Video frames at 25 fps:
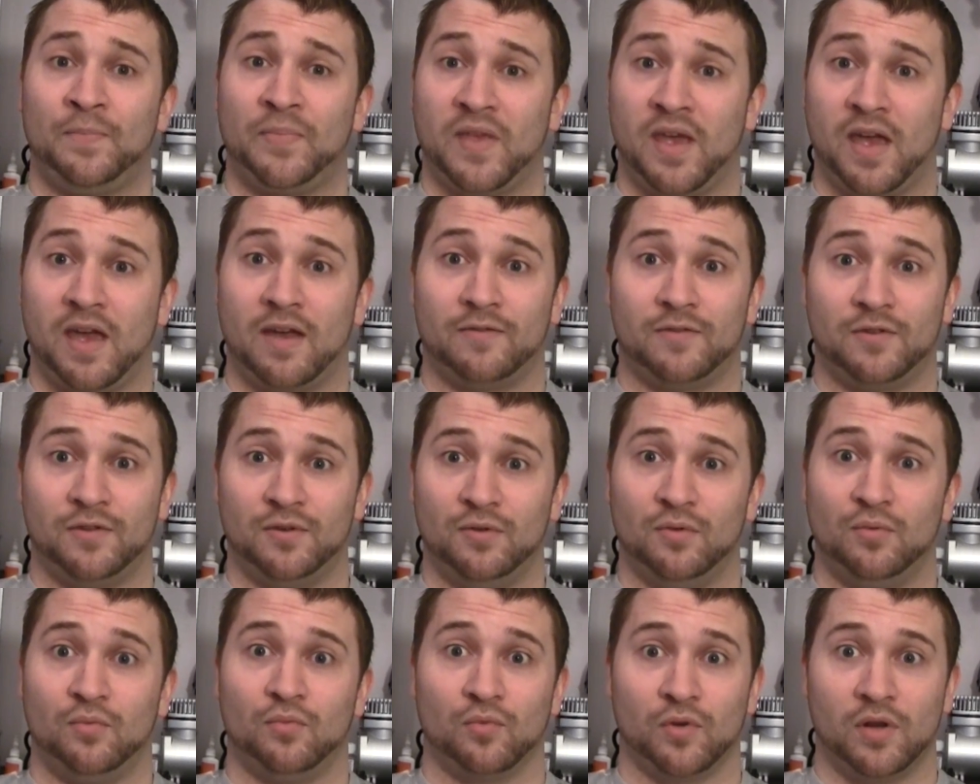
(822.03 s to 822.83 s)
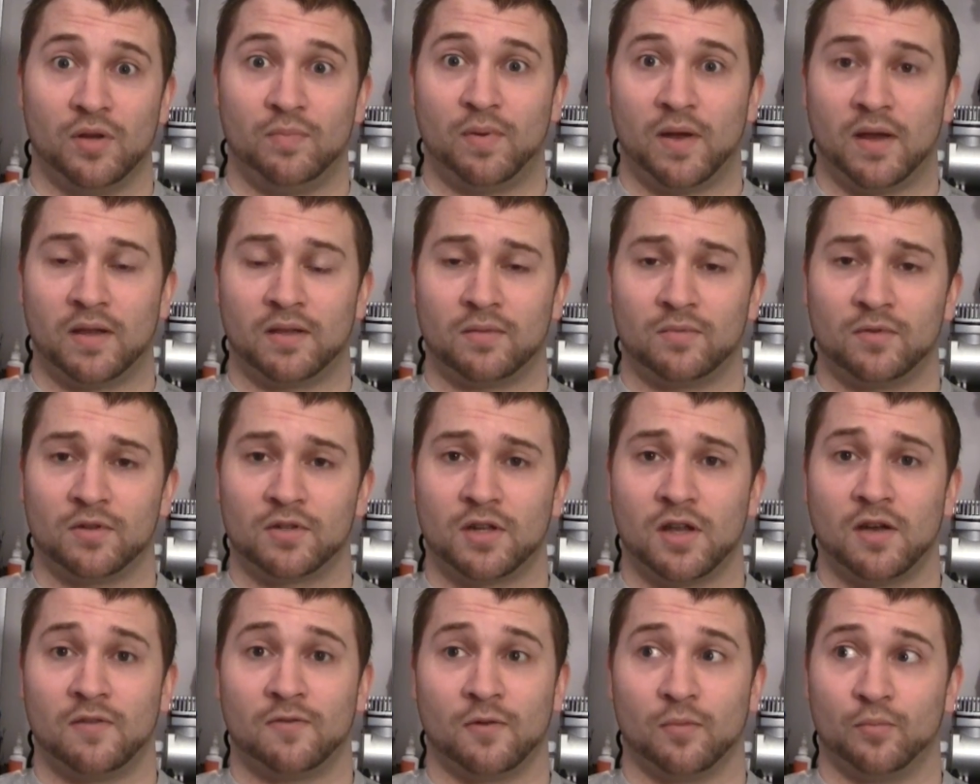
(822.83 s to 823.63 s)
have to repaint them
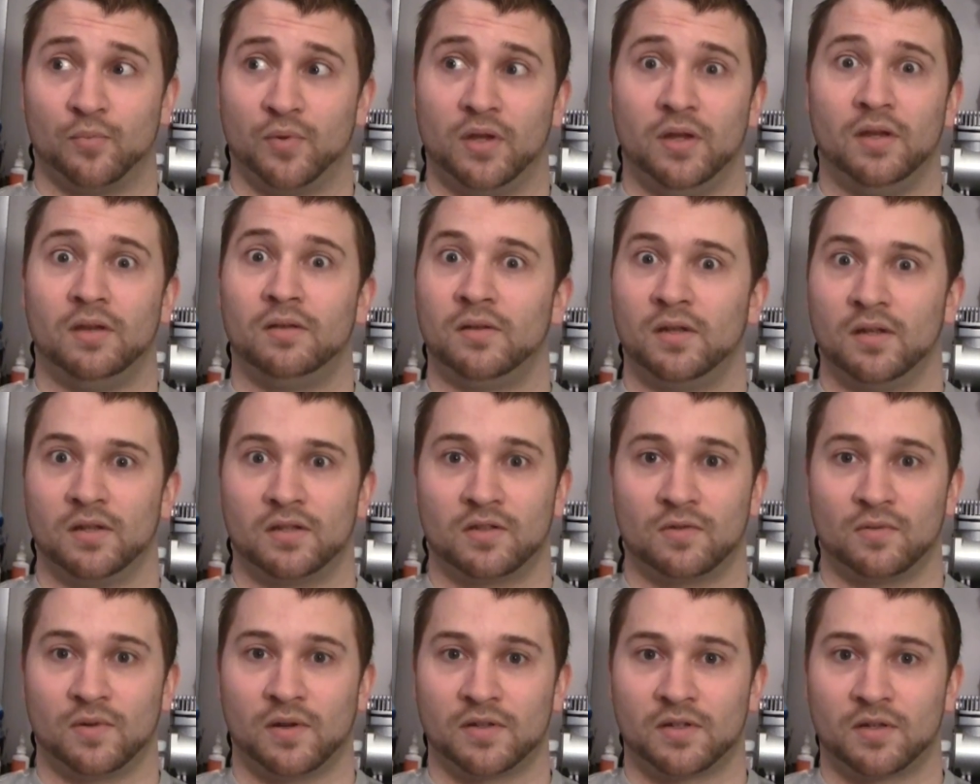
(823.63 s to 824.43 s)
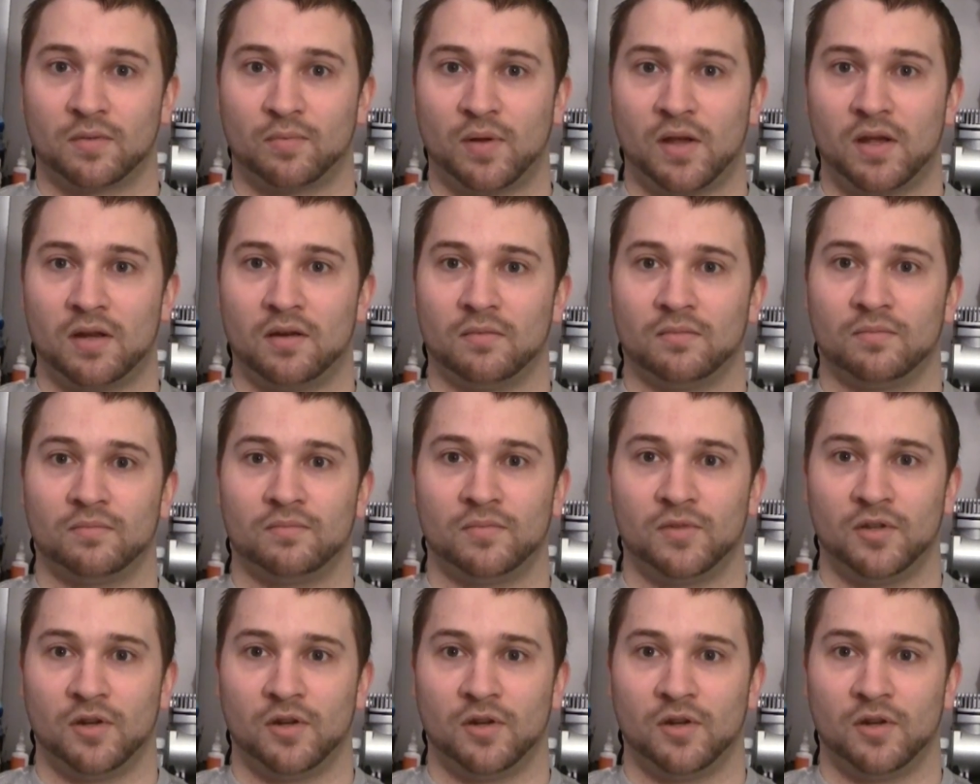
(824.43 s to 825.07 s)
yourself, or B, get someone else to paint them.